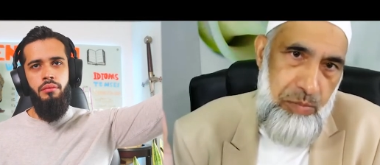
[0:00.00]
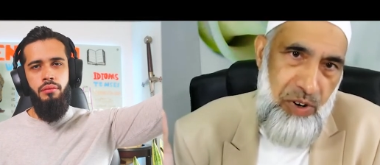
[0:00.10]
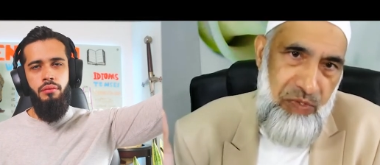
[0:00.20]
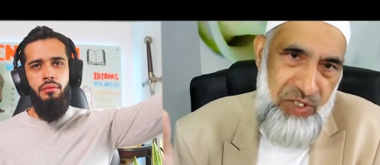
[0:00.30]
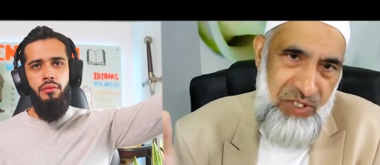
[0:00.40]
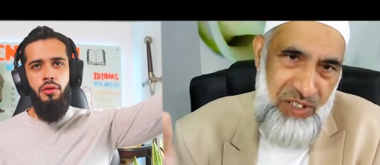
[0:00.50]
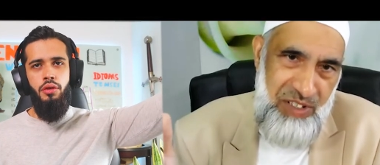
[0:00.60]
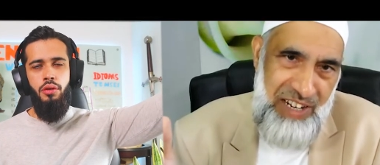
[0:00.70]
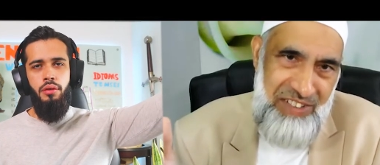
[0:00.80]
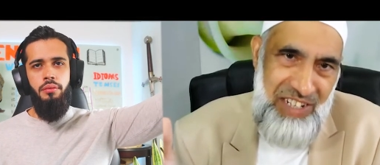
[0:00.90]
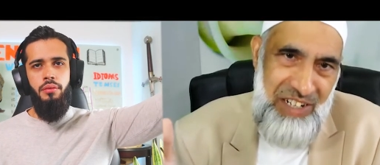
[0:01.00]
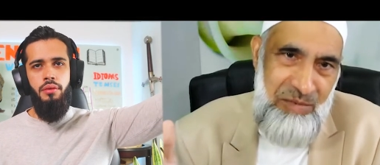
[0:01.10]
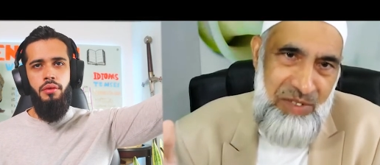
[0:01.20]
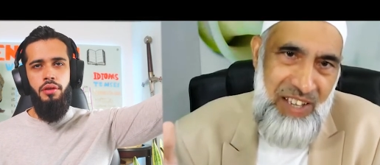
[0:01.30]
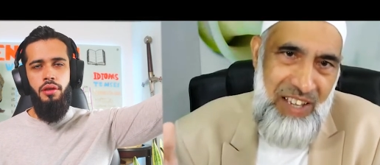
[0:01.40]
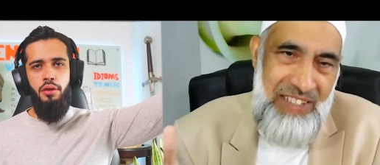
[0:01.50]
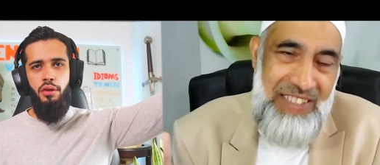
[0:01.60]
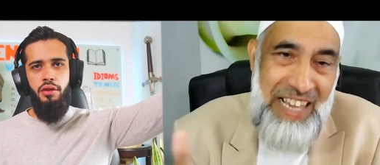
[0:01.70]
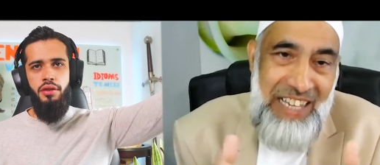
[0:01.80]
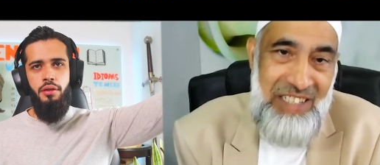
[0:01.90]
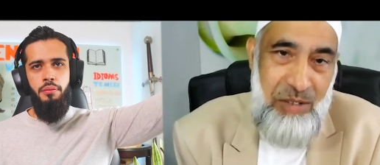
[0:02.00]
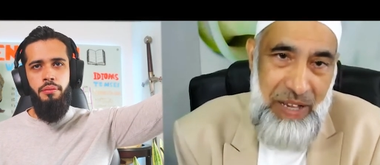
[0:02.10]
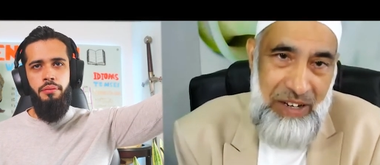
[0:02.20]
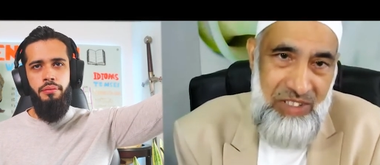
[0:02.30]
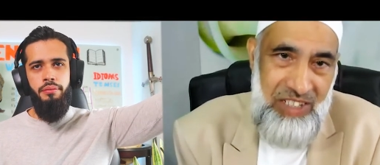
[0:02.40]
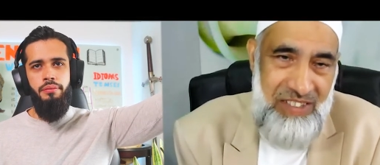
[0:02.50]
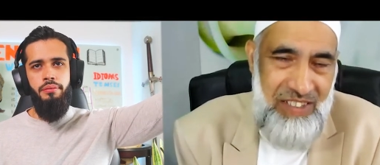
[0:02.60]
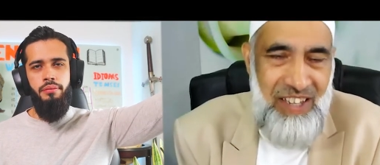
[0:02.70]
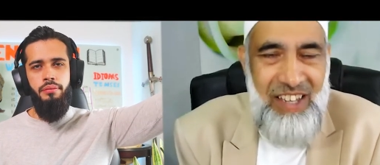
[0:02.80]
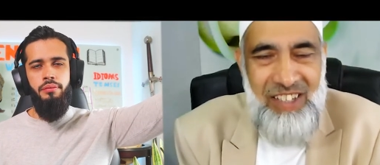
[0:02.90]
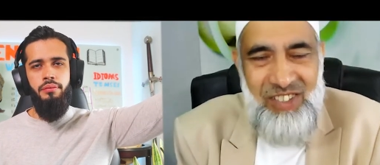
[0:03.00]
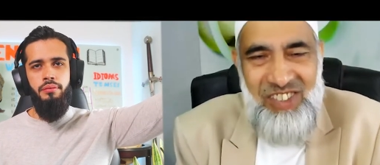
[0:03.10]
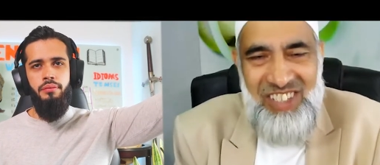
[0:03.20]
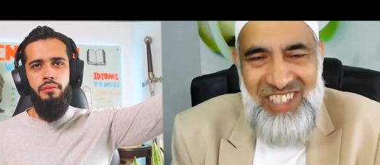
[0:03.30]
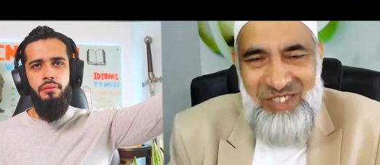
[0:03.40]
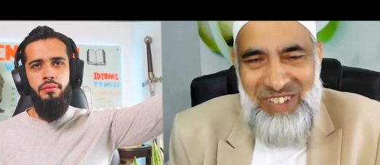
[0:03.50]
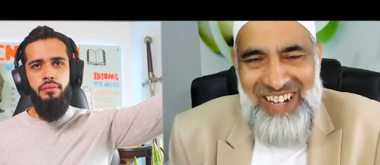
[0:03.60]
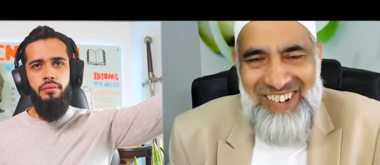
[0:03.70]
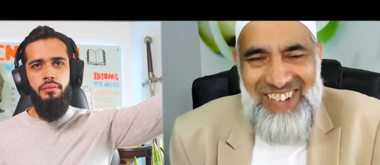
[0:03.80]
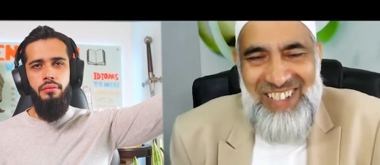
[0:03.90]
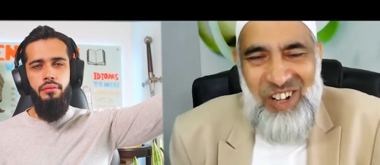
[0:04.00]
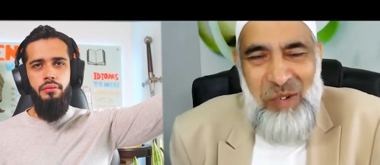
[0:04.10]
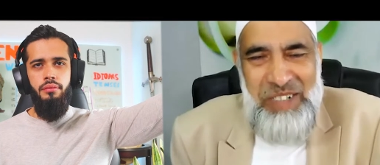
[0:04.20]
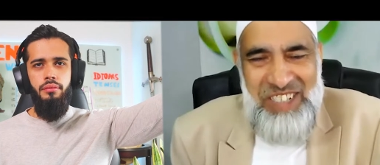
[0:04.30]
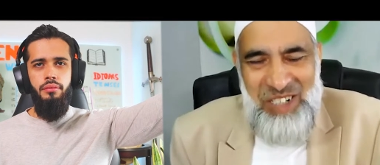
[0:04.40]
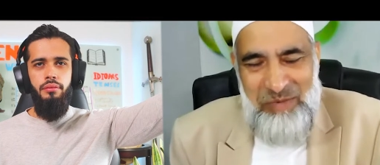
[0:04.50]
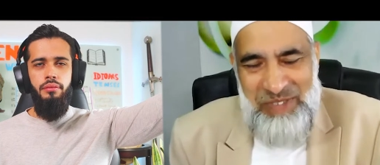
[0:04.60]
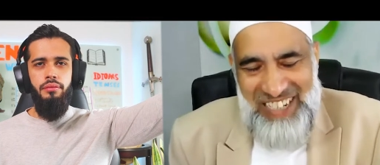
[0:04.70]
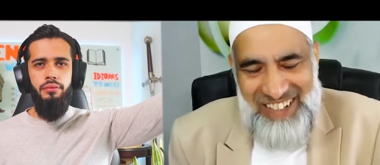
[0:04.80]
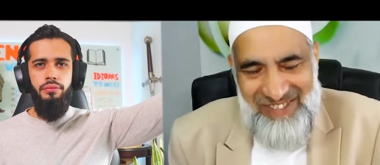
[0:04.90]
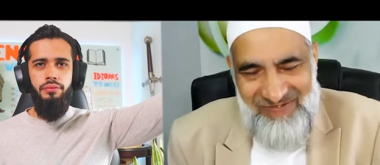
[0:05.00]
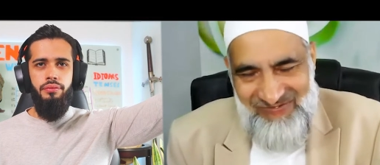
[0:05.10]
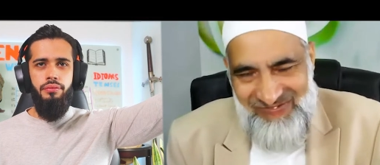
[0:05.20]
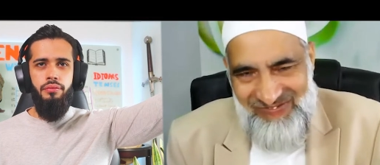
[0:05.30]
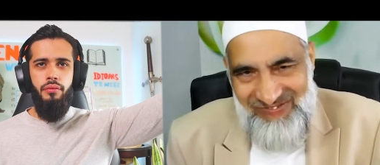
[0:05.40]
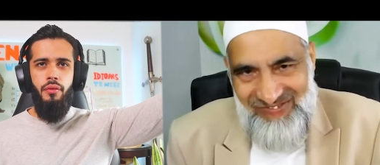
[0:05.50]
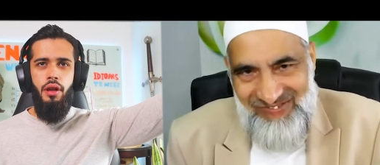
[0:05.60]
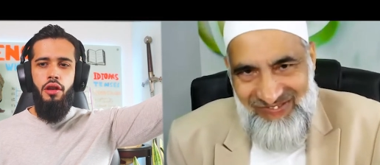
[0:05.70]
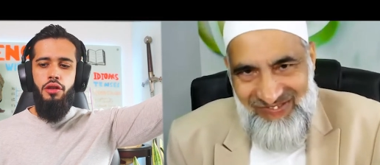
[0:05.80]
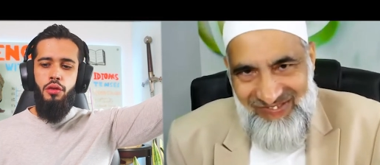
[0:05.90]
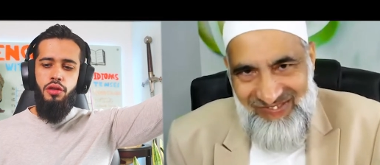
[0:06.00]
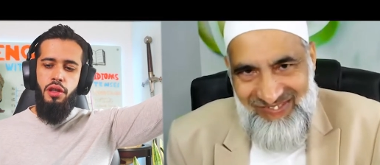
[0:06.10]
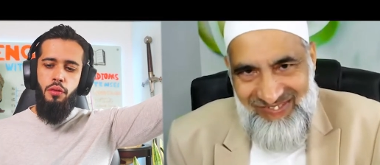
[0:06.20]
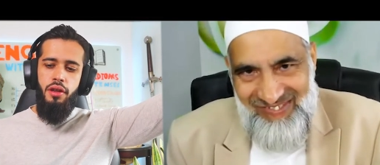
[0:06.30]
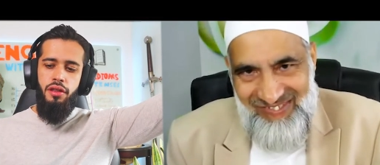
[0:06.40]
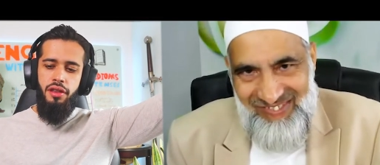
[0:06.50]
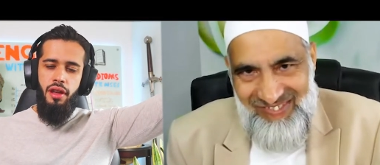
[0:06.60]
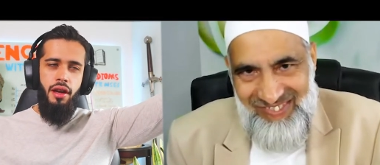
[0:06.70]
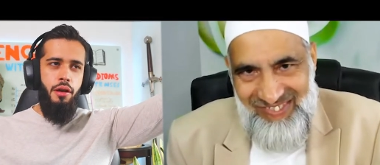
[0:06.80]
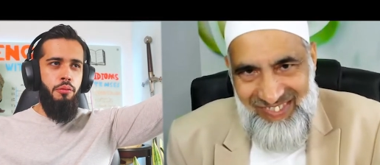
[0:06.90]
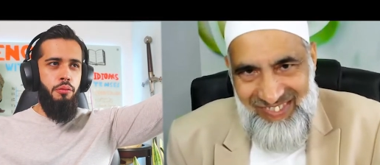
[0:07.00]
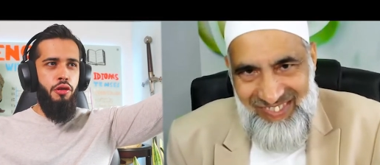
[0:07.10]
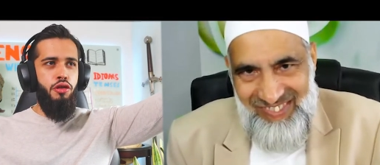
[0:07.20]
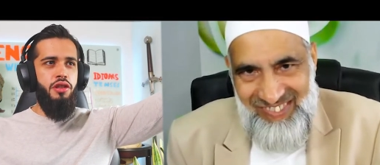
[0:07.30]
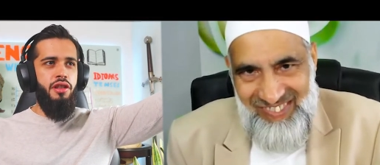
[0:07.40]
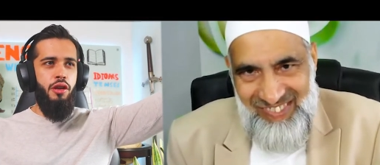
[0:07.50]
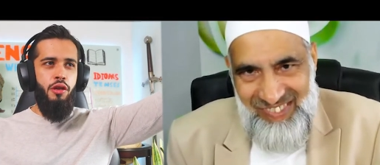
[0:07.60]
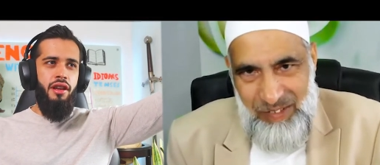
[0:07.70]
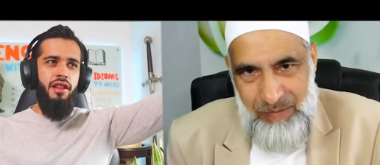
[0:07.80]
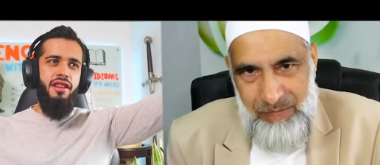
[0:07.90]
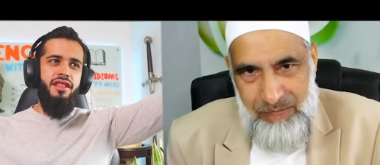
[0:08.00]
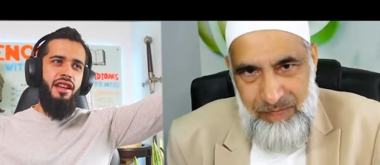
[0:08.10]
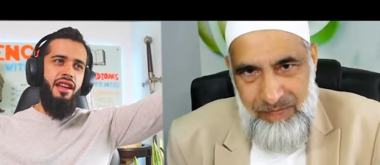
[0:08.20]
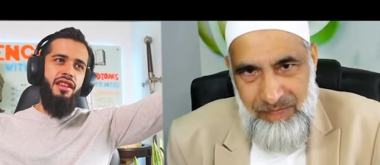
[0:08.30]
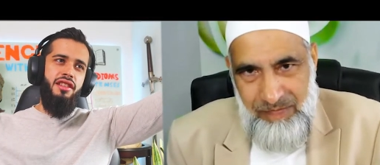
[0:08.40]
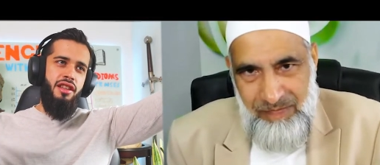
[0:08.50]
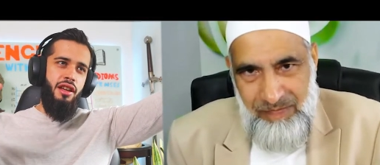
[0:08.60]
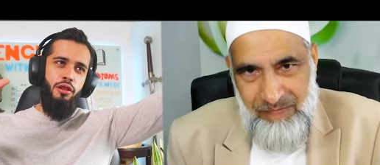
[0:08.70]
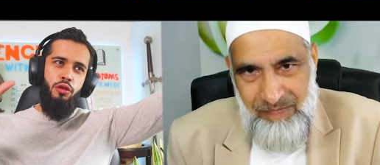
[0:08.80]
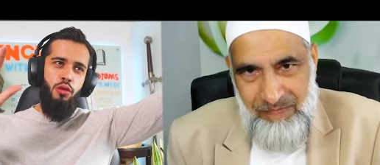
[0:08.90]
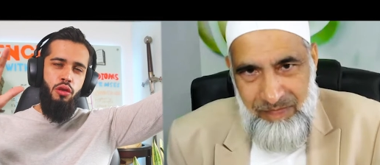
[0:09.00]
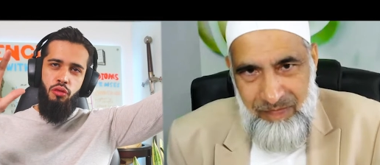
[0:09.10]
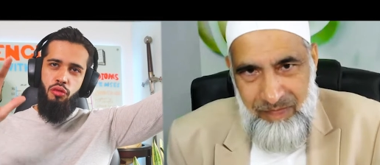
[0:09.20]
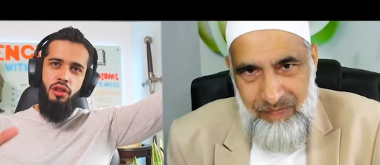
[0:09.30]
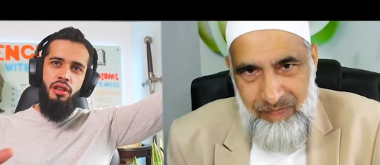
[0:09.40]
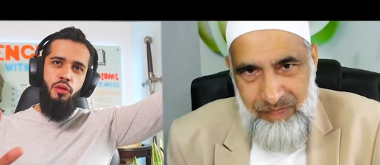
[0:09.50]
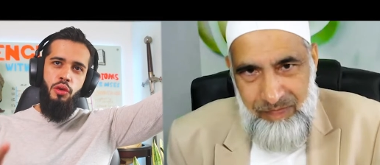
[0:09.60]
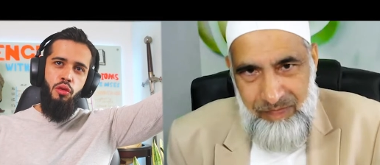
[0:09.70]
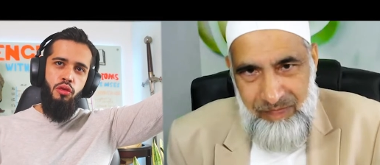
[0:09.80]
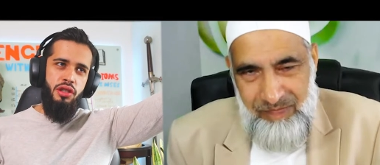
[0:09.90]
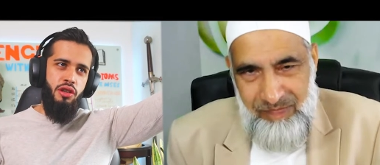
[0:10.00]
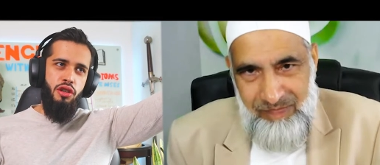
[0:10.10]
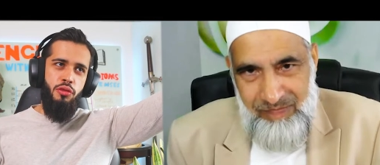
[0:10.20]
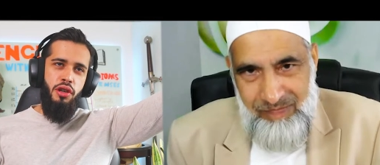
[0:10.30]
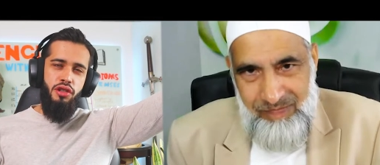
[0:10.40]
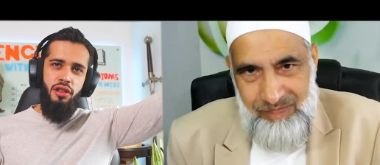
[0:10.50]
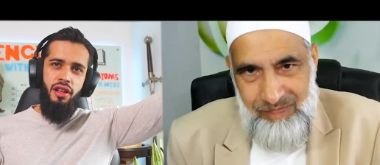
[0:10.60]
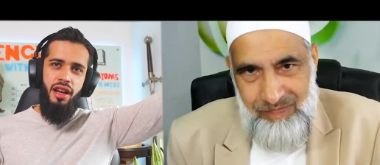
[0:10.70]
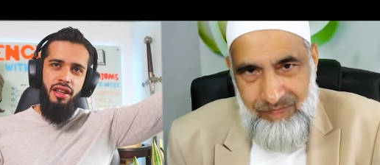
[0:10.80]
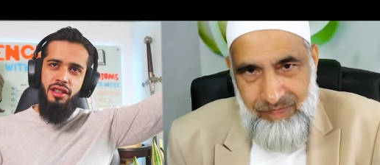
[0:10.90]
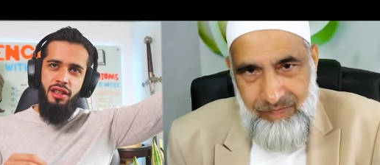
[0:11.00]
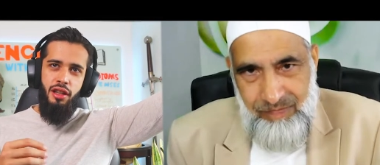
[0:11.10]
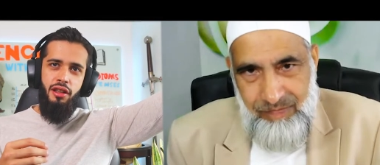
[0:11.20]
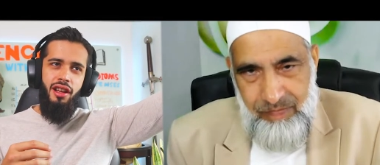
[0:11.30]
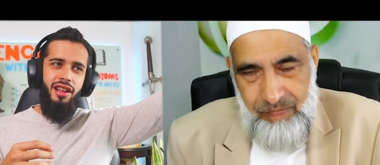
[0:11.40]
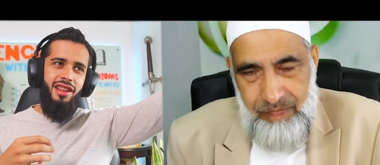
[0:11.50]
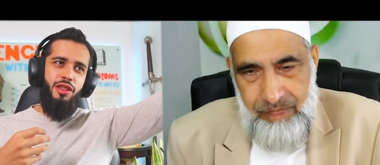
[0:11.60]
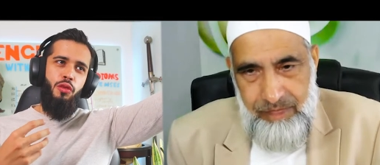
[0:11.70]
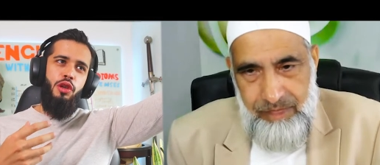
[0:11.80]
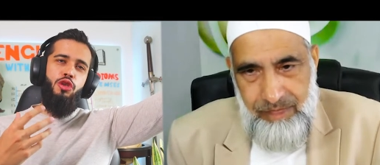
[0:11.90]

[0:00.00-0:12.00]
Speaker 1: the Prophet sallallahu alaihi wasallam's sayings about this. So this is where the commentary comes in.
Speaker 2: So see, with um, producing a Quran like this, and I can tell you are really well researched, mashallah. I can tell, like, the way